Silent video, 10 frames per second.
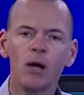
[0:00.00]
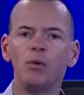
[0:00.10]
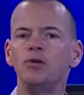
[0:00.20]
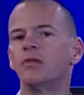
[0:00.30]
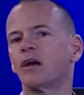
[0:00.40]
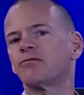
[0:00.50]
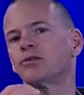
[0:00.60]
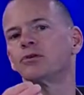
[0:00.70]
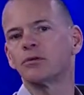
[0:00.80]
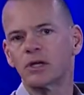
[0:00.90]
We do that for
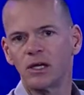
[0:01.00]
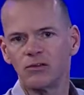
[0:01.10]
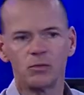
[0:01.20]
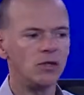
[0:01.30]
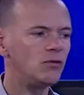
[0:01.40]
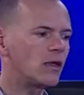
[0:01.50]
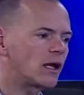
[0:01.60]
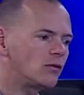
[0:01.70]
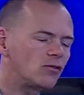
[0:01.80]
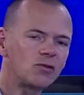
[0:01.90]
your kids. We do that
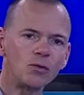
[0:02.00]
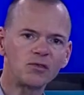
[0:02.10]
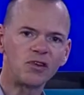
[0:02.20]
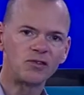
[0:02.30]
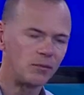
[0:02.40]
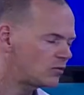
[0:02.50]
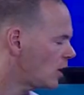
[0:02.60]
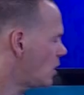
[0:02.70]
in school systems.